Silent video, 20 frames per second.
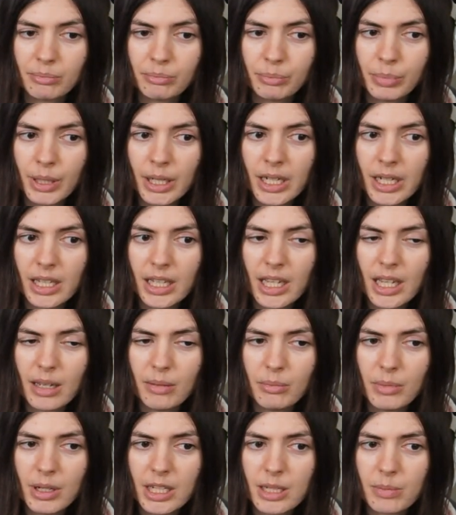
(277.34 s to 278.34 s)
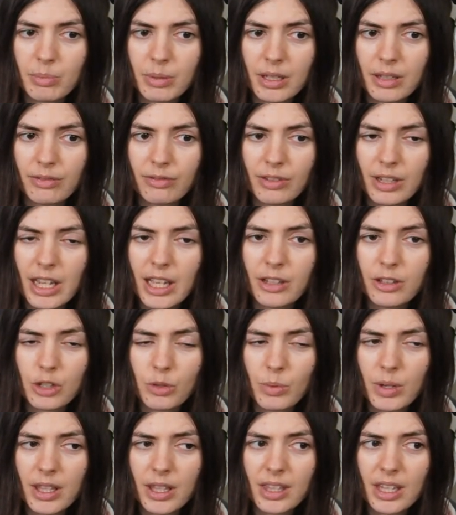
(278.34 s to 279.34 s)
But it must be. And do
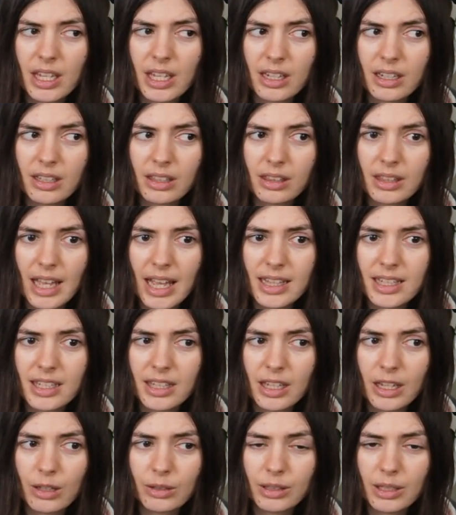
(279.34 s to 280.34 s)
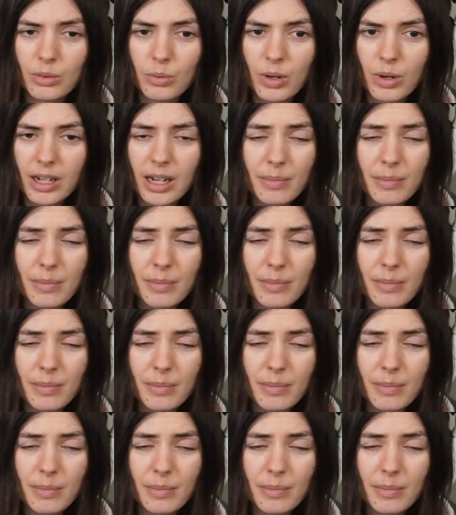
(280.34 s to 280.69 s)
we think that's the only one?